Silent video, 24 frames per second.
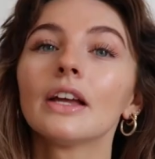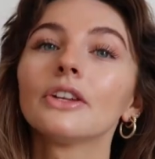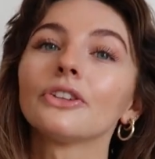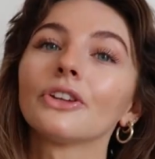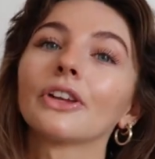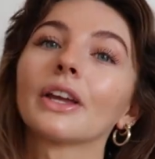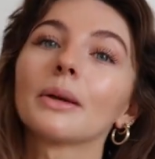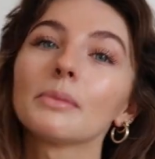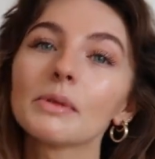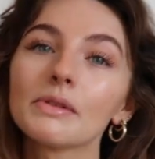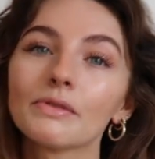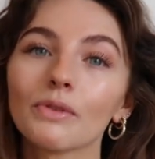
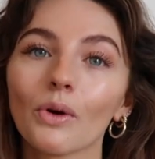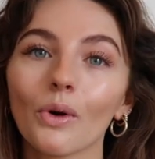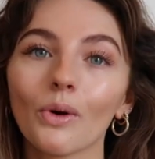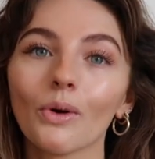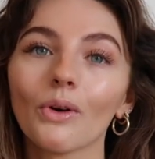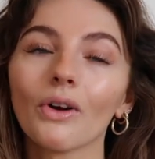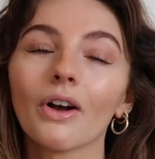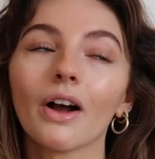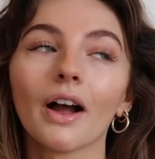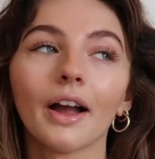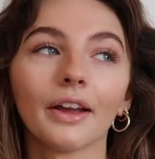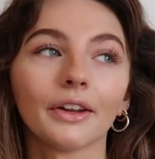Don't get me
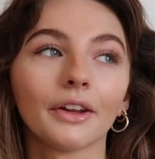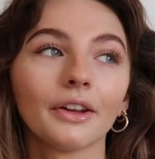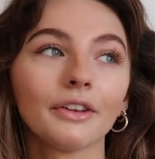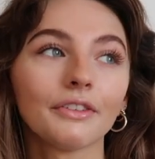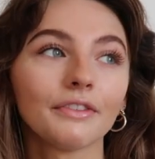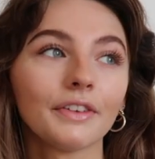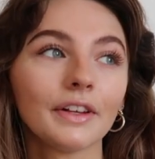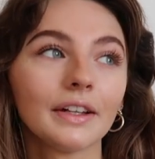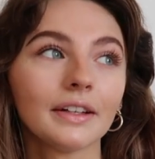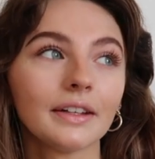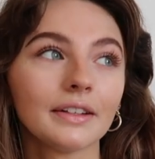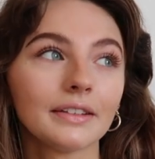wrong, I
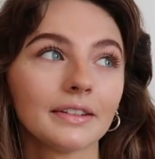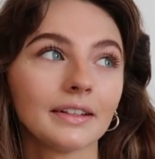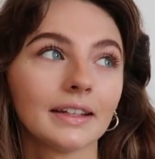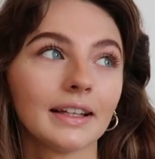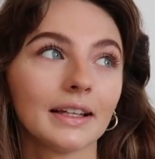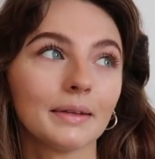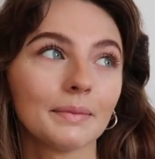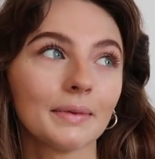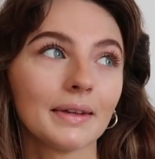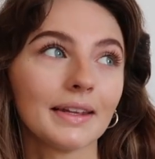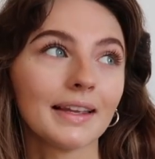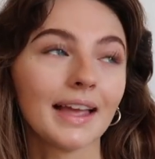don't think these are
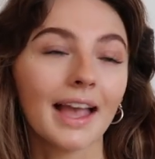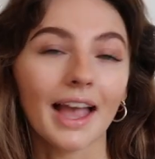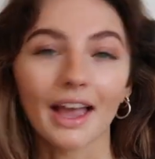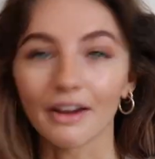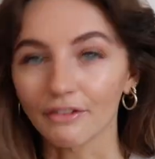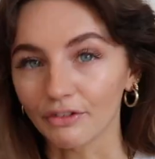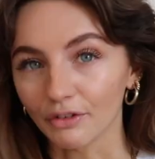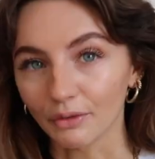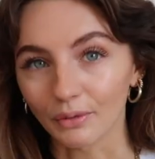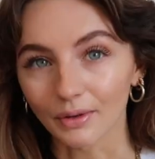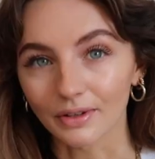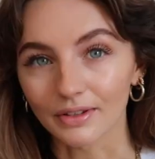going to be
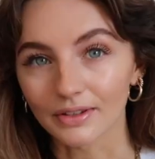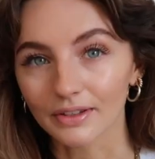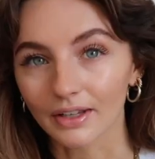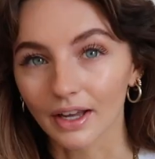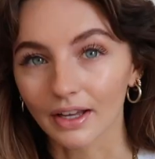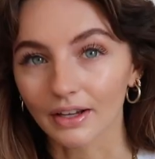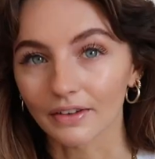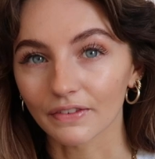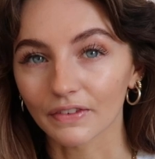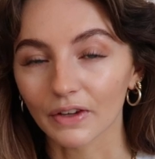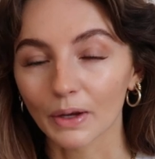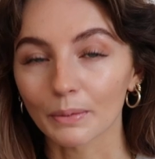everyone's
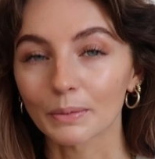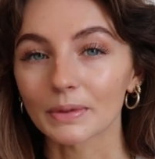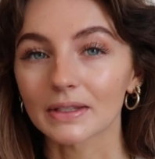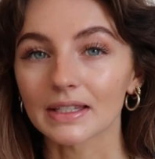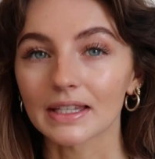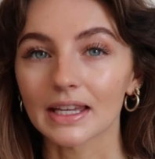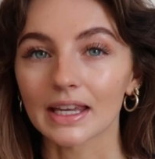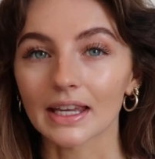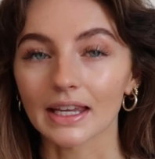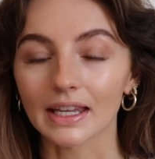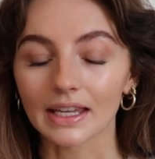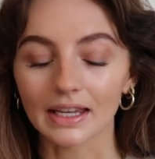kind of cup of
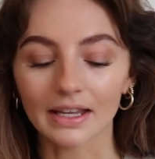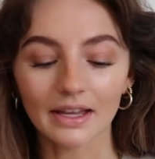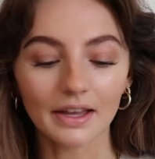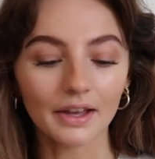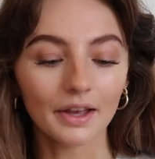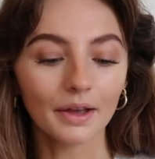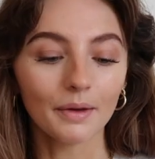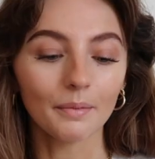tea,